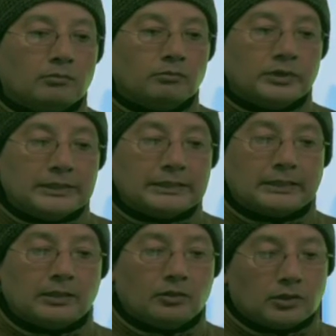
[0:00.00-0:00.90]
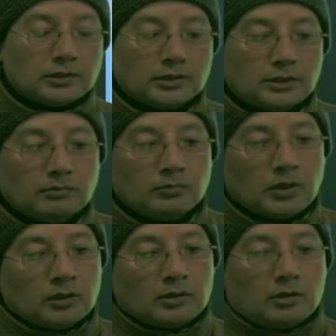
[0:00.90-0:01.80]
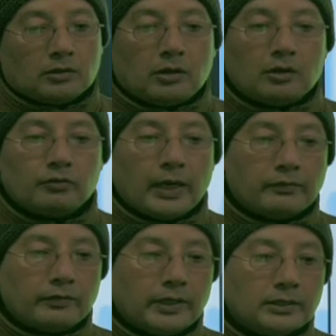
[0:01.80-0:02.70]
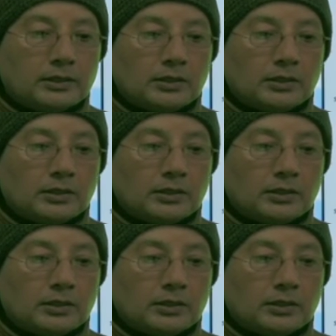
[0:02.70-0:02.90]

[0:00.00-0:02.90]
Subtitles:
East and North Sikkim on all 5 days,